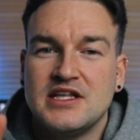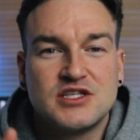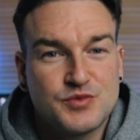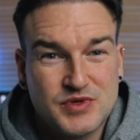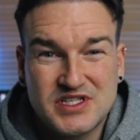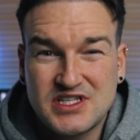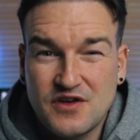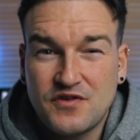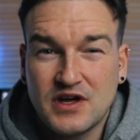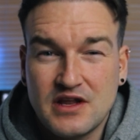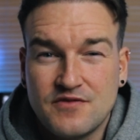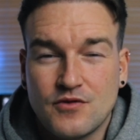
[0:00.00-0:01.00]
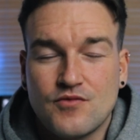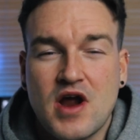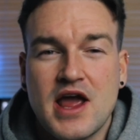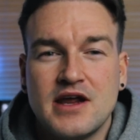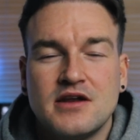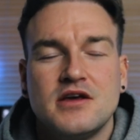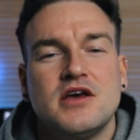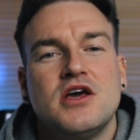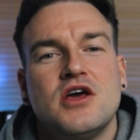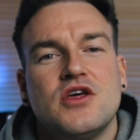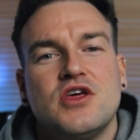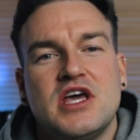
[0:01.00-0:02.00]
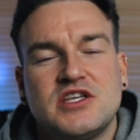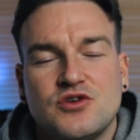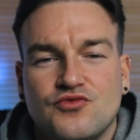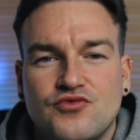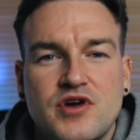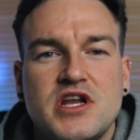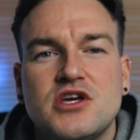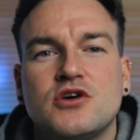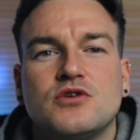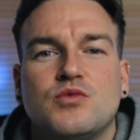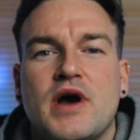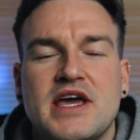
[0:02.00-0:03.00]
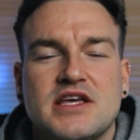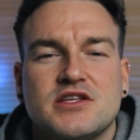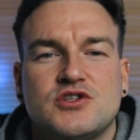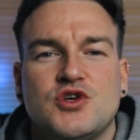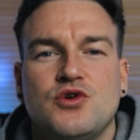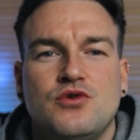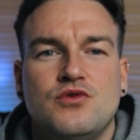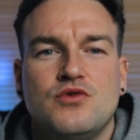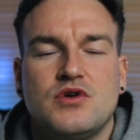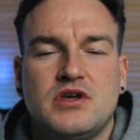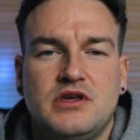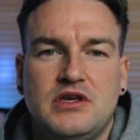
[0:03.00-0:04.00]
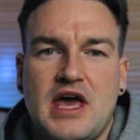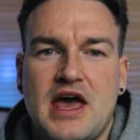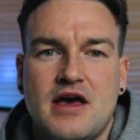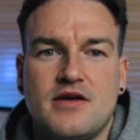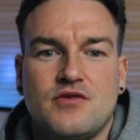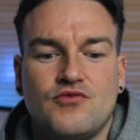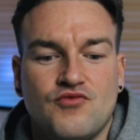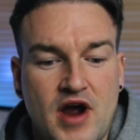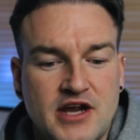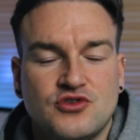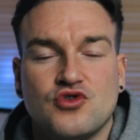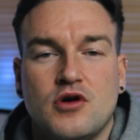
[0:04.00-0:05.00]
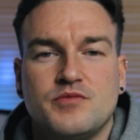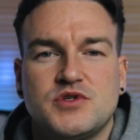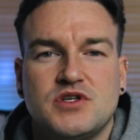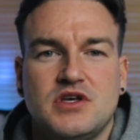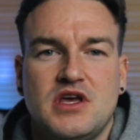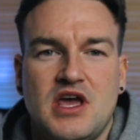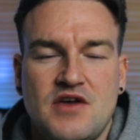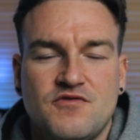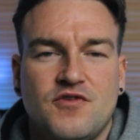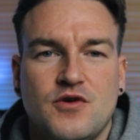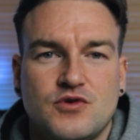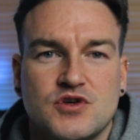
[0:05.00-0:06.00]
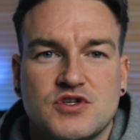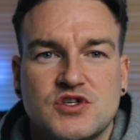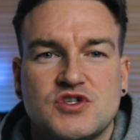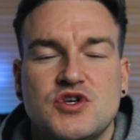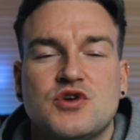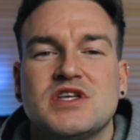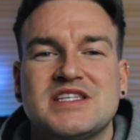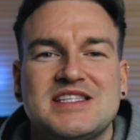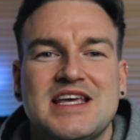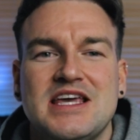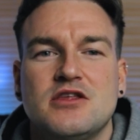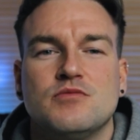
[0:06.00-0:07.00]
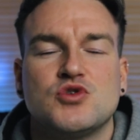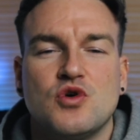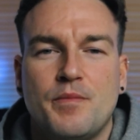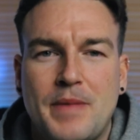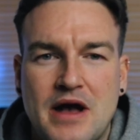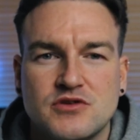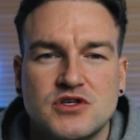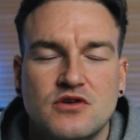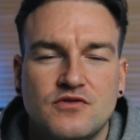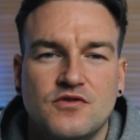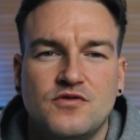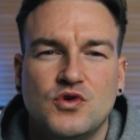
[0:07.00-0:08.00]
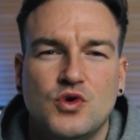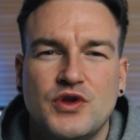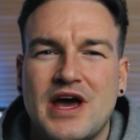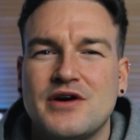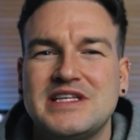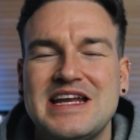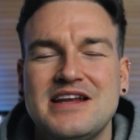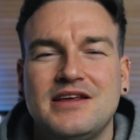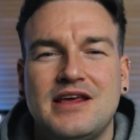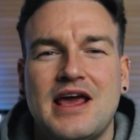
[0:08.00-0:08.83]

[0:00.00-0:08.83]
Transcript: specifically for rain, it's a really good way to get raindrops in focus so you can see them sort of bouncing off the floor. Now, I didn't